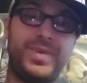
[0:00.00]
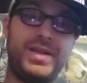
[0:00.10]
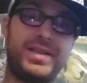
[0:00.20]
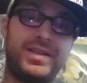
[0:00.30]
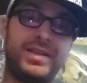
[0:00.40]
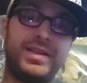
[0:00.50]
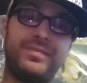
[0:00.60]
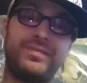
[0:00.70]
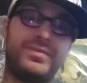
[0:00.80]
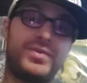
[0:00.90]

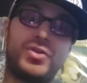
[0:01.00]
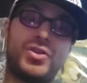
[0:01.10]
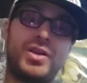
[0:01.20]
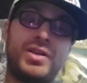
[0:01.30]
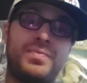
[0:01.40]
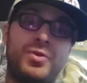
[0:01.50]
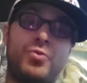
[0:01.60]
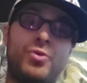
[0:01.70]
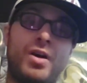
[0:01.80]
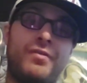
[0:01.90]
Basically, shit has been
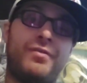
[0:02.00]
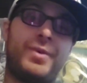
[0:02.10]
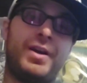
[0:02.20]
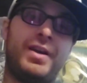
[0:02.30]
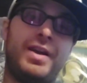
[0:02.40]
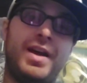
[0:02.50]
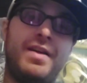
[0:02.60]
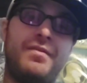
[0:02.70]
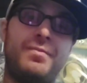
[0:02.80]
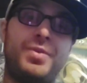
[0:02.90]
rough, man. I
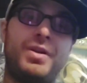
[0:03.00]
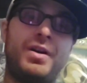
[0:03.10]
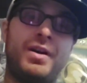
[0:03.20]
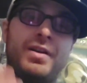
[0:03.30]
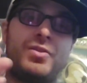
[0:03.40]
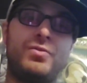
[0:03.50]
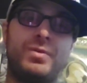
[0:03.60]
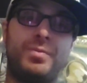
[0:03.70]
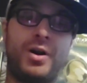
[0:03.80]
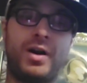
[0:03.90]
haven't been on
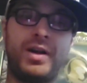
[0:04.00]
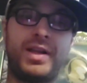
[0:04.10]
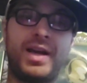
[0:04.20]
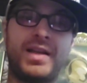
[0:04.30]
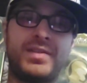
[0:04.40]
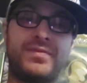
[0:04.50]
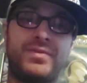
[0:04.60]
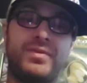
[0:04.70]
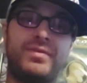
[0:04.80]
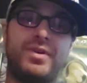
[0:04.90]
doing podcasts
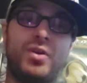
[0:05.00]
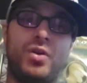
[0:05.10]
for a